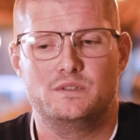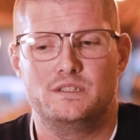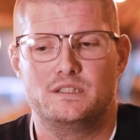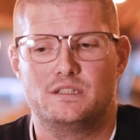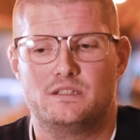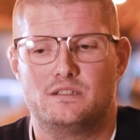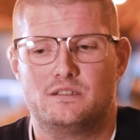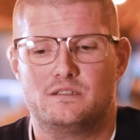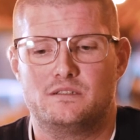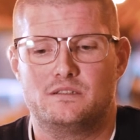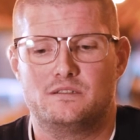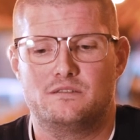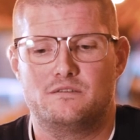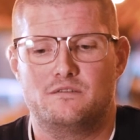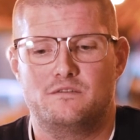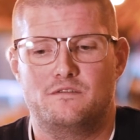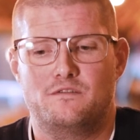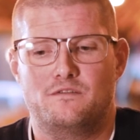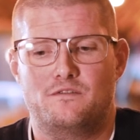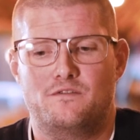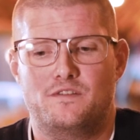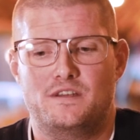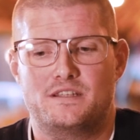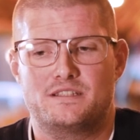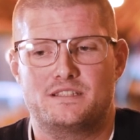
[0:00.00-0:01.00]
We are
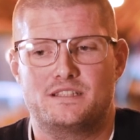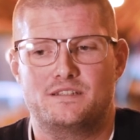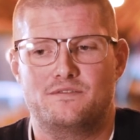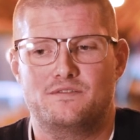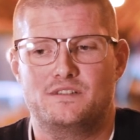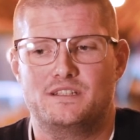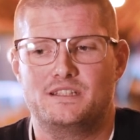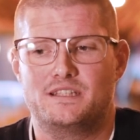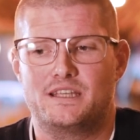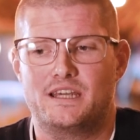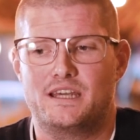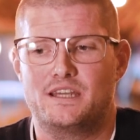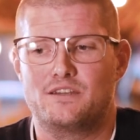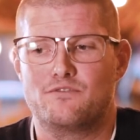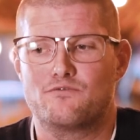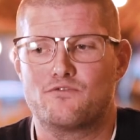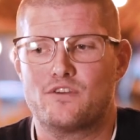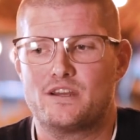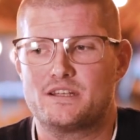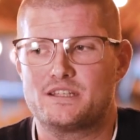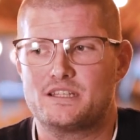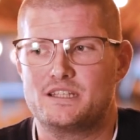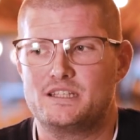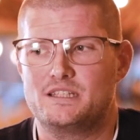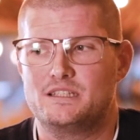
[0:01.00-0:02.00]
festively getting
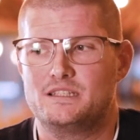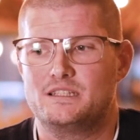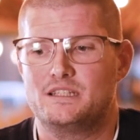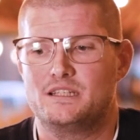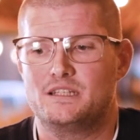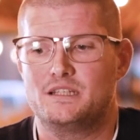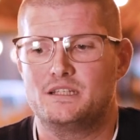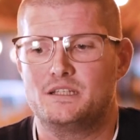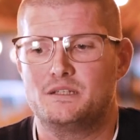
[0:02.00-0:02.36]
ready.